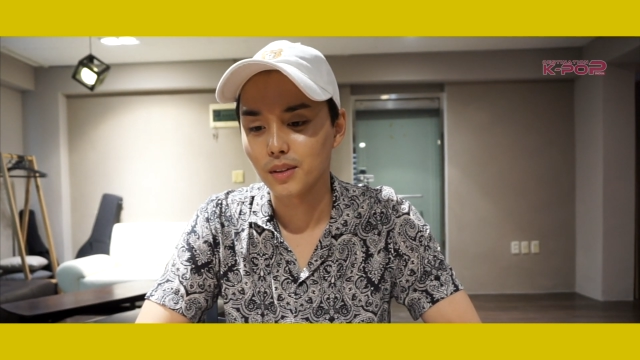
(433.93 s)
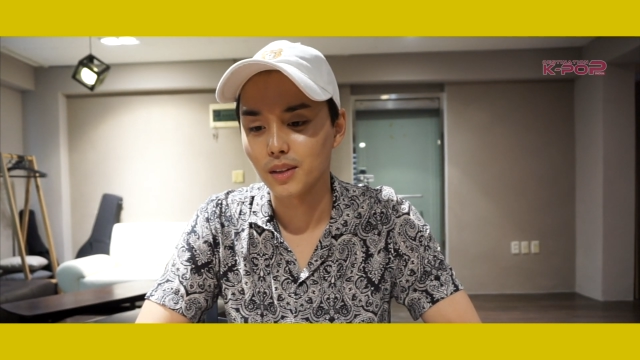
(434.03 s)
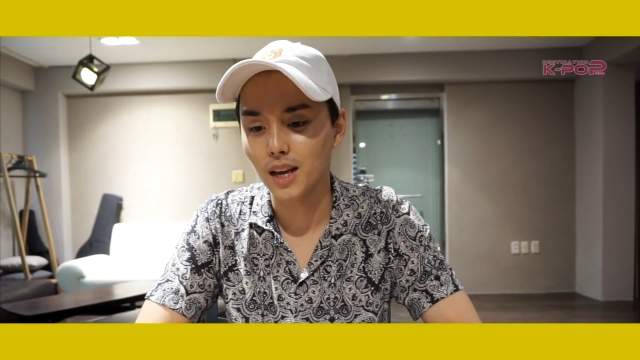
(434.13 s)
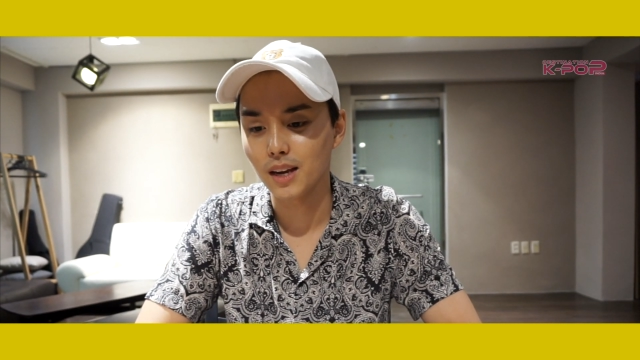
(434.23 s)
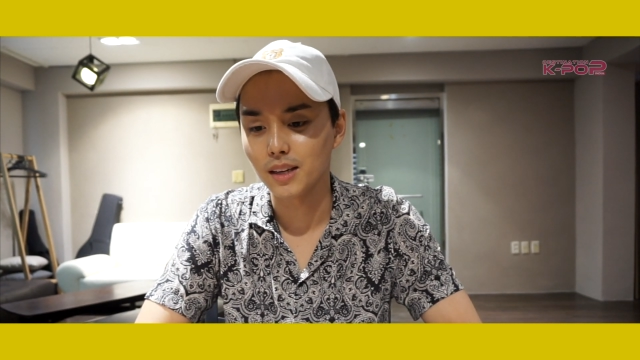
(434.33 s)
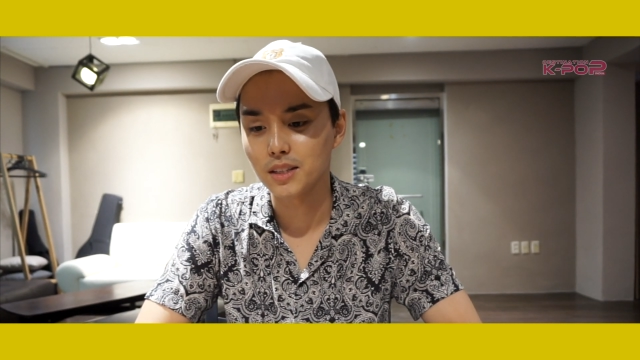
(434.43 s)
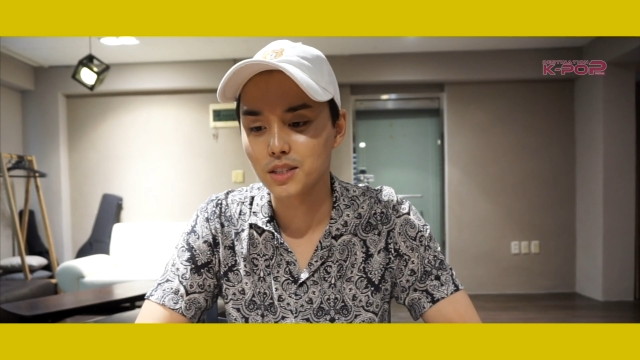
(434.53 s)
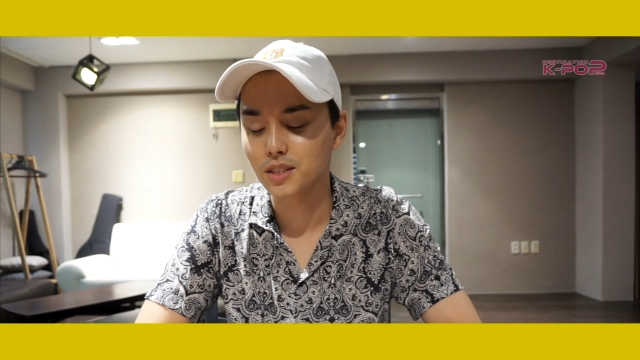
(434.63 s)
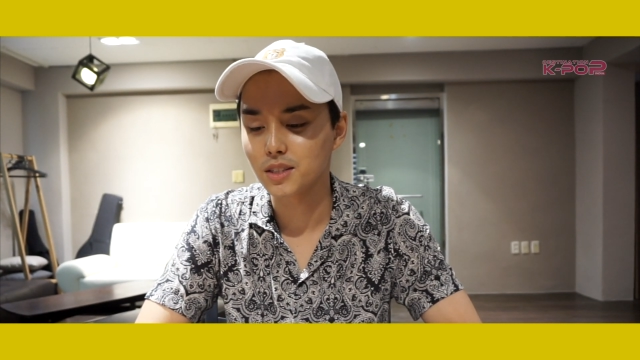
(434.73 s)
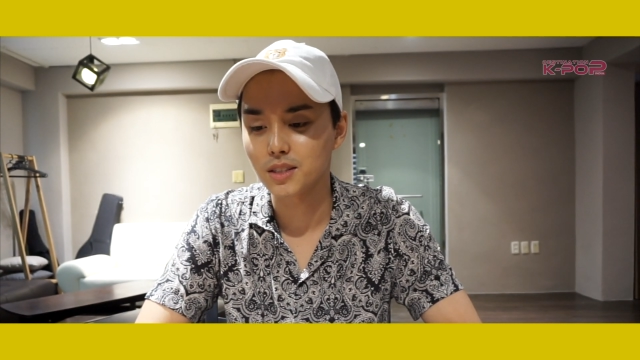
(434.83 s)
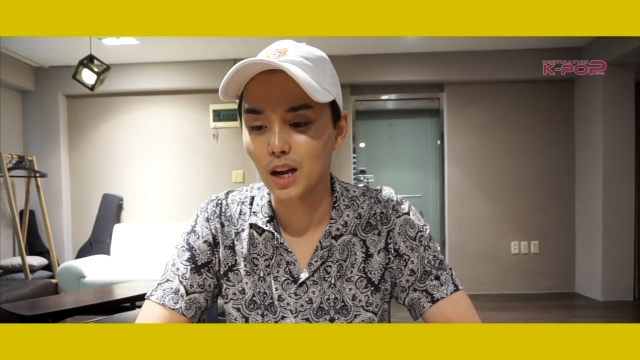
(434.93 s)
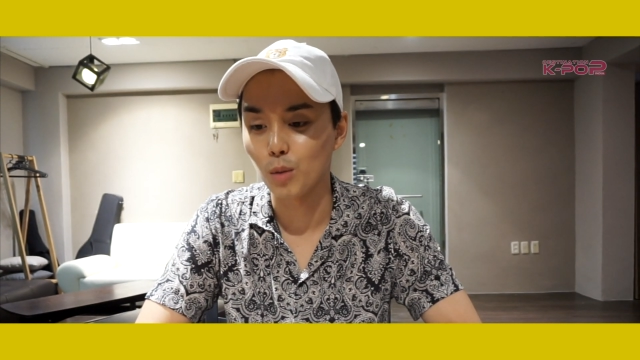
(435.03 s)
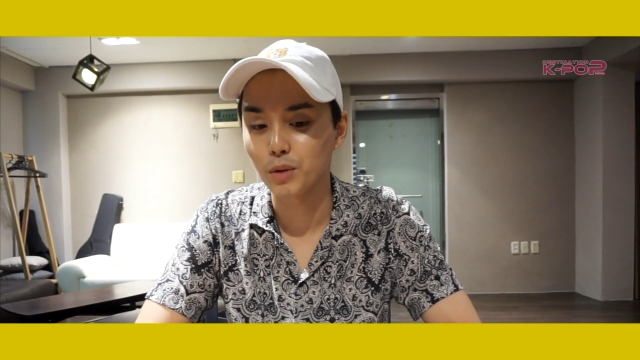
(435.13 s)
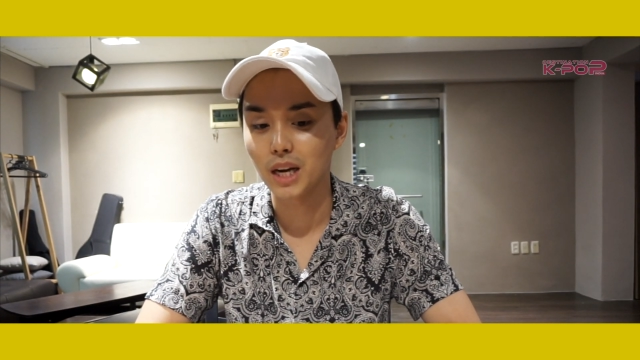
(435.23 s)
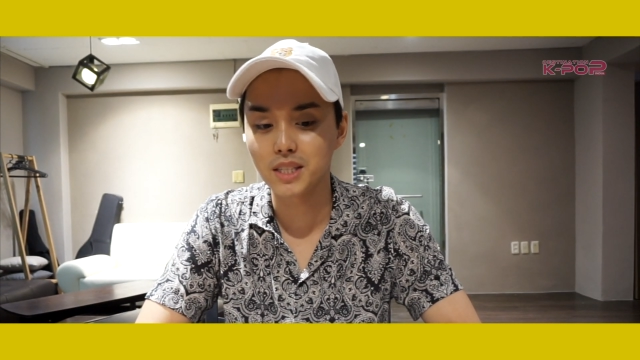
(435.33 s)
yeah, I
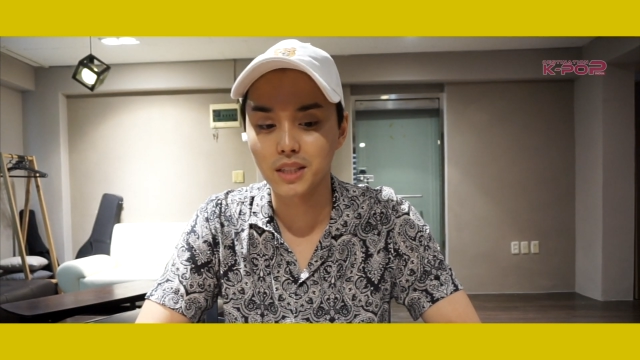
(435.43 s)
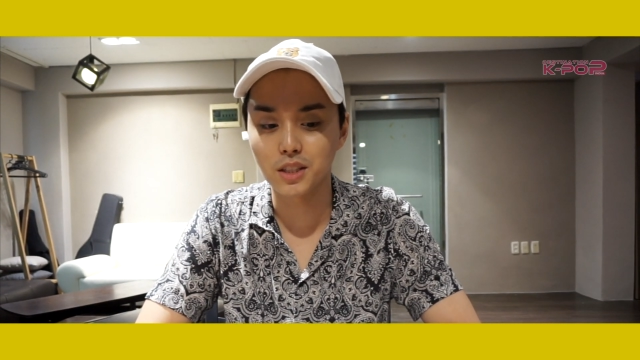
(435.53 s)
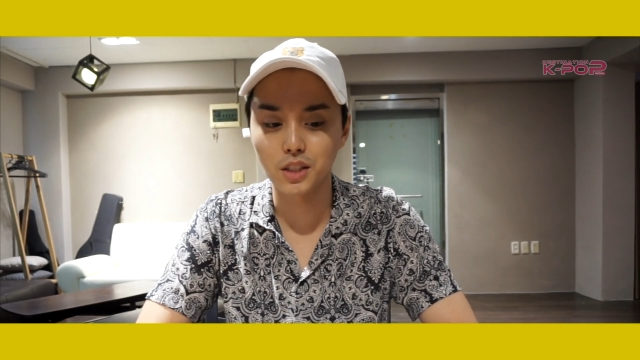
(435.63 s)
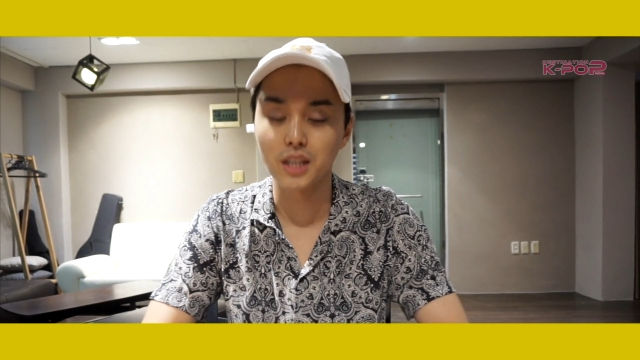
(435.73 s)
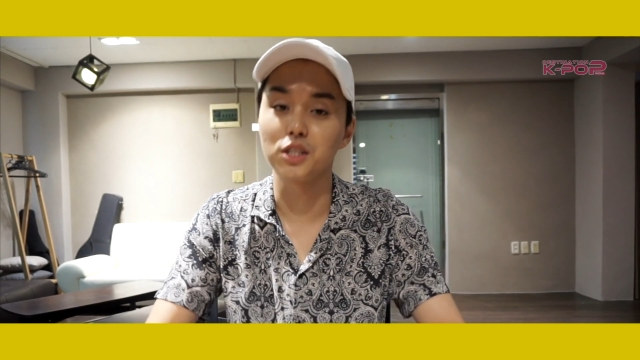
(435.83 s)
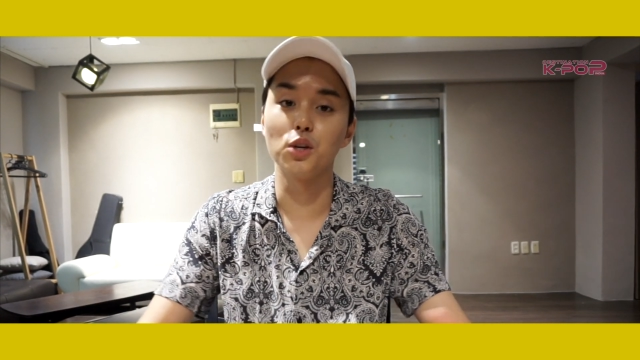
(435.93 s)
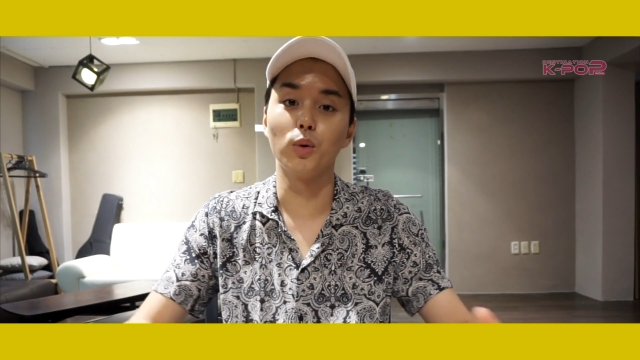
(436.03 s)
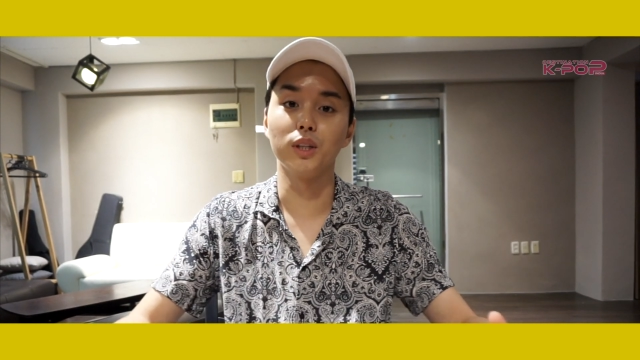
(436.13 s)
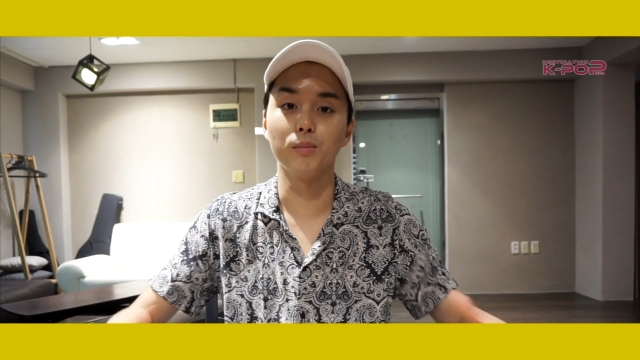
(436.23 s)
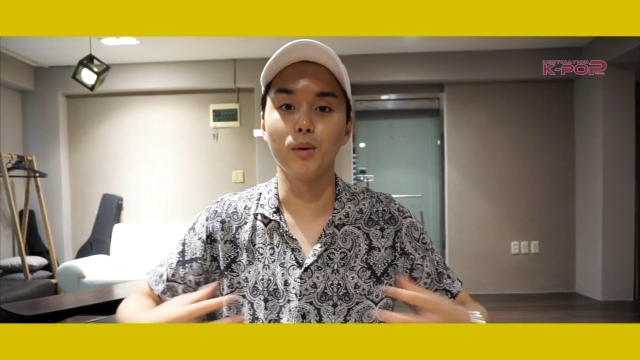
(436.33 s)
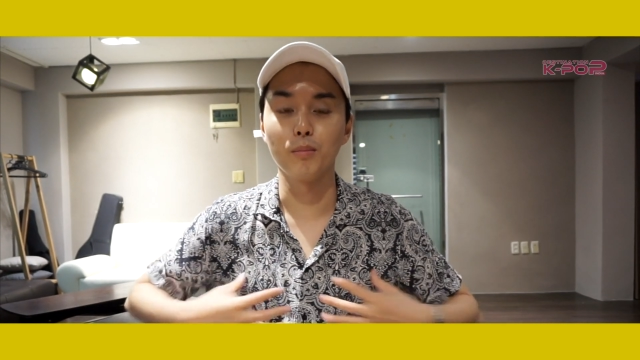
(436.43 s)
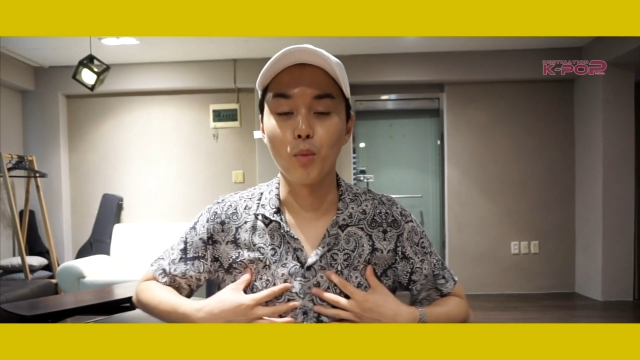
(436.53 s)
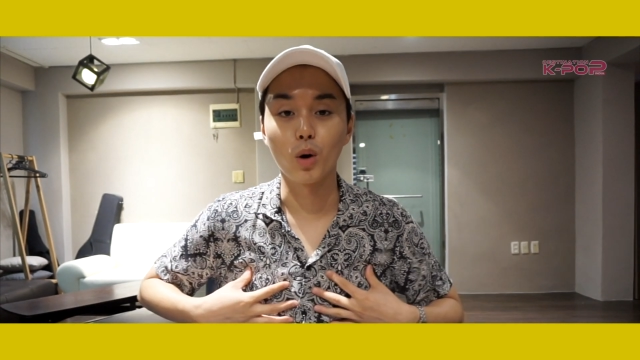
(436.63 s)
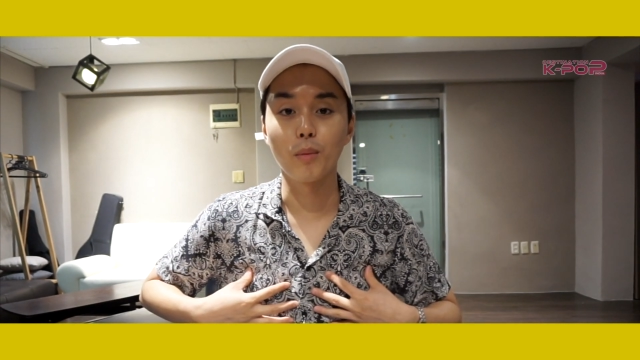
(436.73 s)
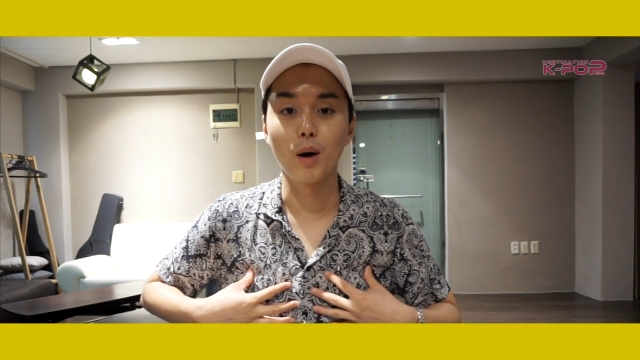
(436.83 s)
hope you guys get to know a little bit
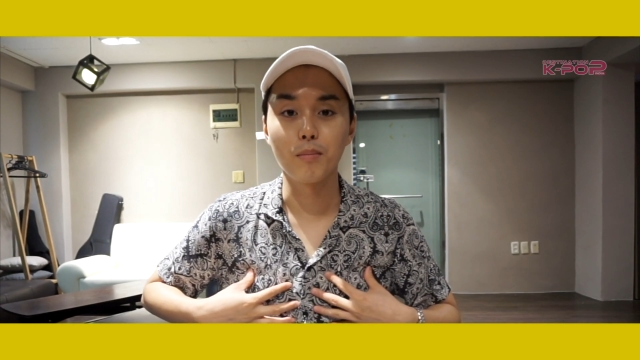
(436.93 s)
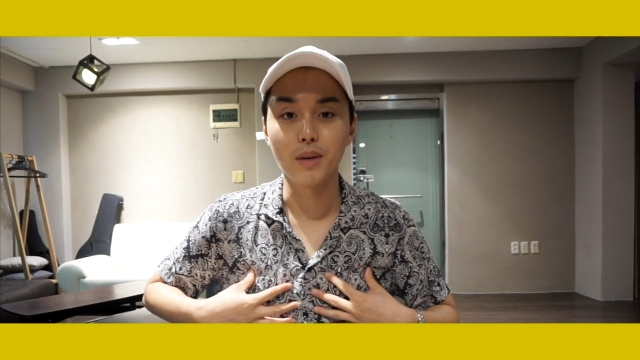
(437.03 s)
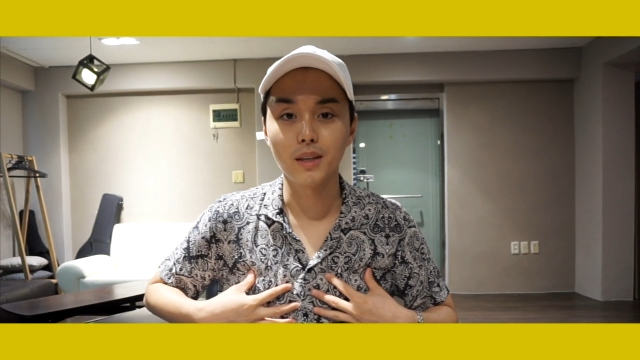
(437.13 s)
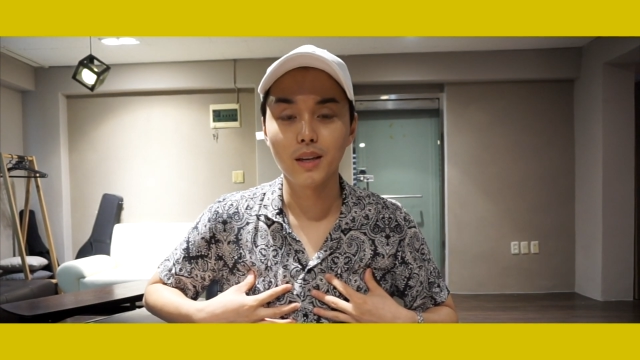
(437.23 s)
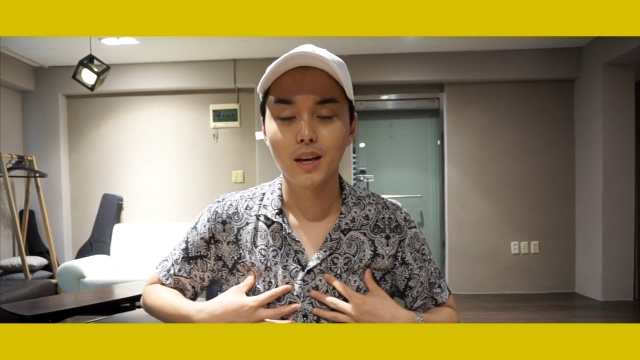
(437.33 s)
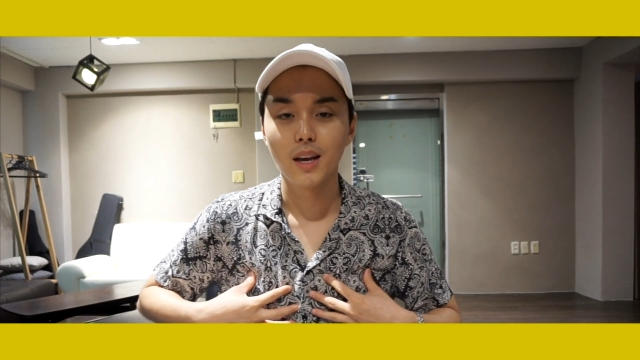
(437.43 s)
more about me,